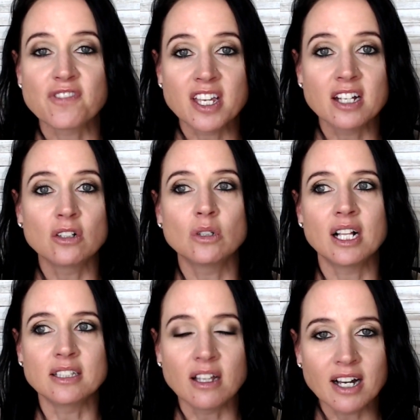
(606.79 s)
feel,
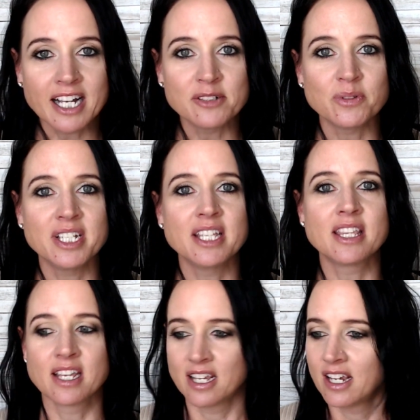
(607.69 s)
align
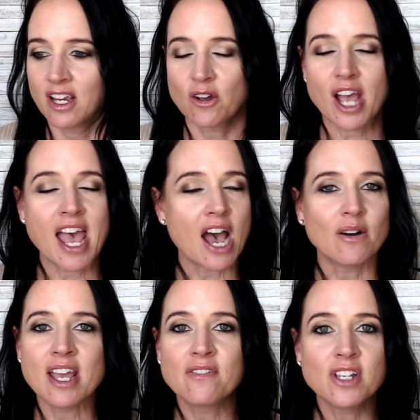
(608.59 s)
with,
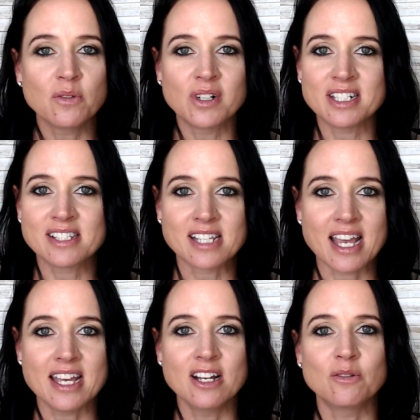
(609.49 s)
however you want to
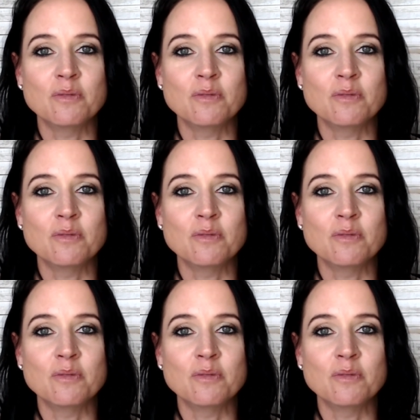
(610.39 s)
say it.